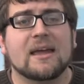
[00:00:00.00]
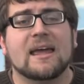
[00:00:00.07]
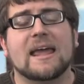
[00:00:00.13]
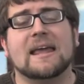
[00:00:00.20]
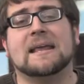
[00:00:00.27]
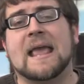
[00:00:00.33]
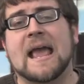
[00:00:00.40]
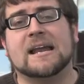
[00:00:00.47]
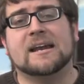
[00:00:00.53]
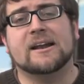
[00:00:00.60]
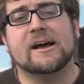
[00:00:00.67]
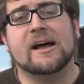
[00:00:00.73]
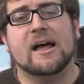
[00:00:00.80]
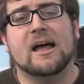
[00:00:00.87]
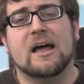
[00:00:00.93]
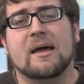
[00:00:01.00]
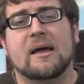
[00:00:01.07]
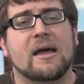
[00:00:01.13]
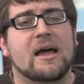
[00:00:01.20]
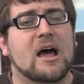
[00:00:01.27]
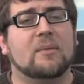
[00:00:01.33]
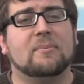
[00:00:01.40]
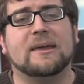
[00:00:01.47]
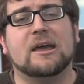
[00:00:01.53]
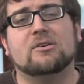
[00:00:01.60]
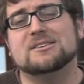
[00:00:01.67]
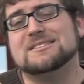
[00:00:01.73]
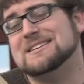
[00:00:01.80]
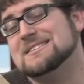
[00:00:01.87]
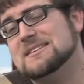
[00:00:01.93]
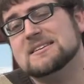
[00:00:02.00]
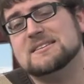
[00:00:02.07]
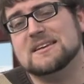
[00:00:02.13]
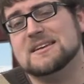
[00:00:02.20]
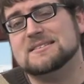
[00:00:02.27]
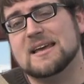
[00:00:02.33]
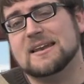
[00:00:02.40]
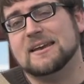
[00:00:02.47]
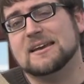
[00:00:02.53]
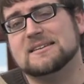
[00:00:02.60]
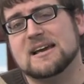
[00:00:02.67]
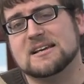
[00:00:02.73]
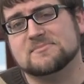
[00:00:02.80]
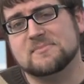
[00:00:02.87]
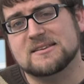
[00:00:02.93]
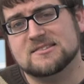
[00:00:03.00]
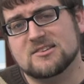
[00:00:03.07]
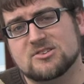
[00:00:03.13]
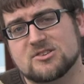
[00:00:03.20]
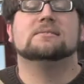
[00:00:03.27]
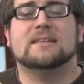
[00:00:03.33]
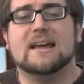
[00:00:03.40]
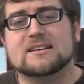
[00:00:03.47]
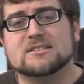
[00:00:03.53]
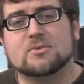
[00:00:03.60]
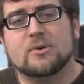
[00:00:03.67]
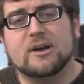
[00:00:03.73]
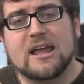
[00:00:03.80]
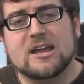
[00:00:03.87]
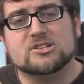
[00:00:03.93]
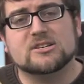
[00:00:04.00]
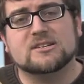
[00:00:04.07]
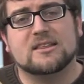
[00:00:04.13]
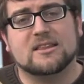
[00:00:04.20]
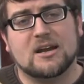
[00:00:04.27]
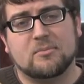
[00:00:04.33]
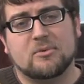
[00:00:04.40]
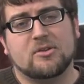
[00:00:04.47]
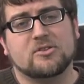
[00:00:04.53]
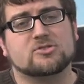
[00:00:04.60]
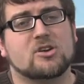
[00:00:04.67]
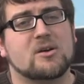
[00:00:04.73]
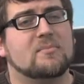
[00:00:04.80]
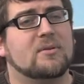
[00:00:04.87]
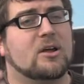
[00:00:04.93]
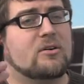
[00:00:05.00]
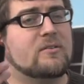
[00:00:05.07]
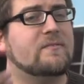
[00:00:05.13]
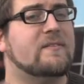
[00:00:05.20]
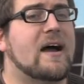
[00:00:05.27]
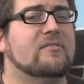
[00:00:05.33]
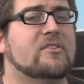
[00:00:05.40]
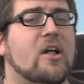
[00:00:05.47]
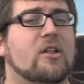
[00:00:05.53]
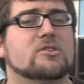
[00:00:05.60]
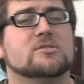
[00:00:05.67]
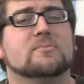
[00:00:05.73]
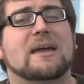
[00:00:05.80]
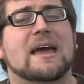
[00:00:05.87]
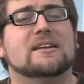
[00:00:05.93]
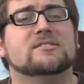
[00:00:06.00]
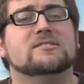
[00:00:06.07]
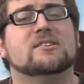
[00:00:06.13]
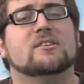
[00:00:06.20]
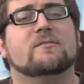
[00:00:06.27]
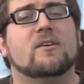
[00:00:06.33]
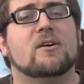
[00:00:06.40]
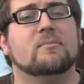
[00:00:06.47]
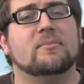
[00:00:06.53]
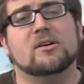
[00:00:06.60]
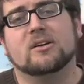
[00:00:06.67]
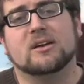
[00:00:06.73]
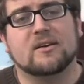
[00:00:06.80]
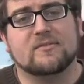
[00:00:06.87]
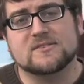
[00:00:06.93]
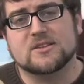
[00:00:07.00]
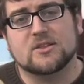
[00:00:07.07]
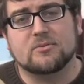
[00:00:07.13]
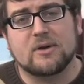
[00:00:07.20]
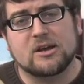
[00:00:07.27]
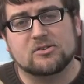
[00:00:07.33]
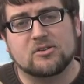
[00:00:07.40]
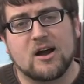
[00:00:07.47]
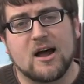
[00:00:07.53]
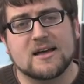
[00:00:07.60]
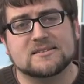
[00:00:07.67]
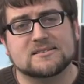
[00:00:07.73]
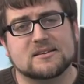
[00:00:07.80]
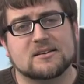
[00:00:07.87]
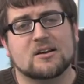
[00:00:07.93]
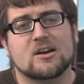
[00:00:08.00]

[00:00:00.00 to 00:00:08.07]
In Canada, helping out is as easy as sending a text message. Text the word Asia to the number on the screen below and $5 will be added to your phone bill and given to the Red Cross.